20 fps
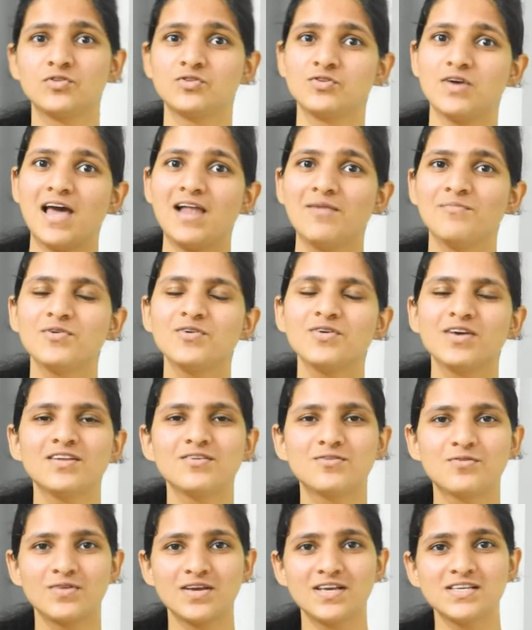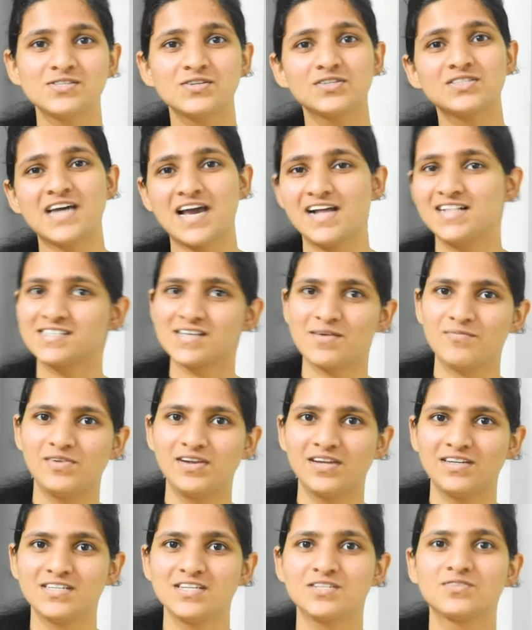to help you increase your child's
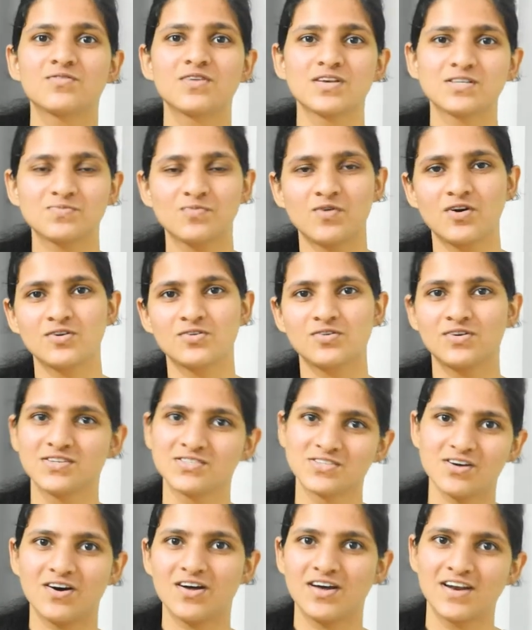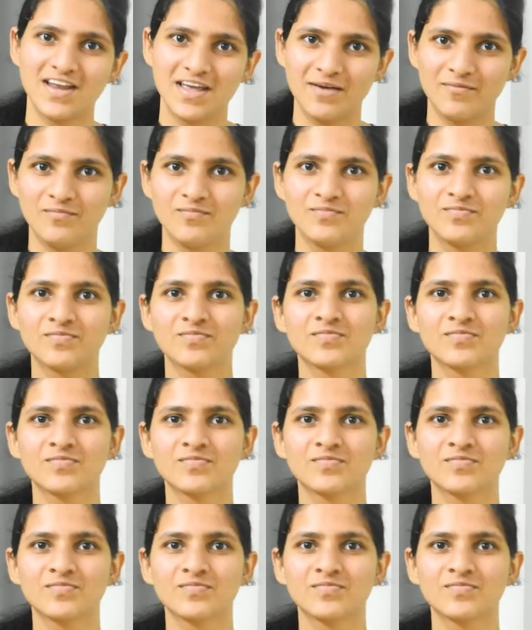ability to respond to his or her name.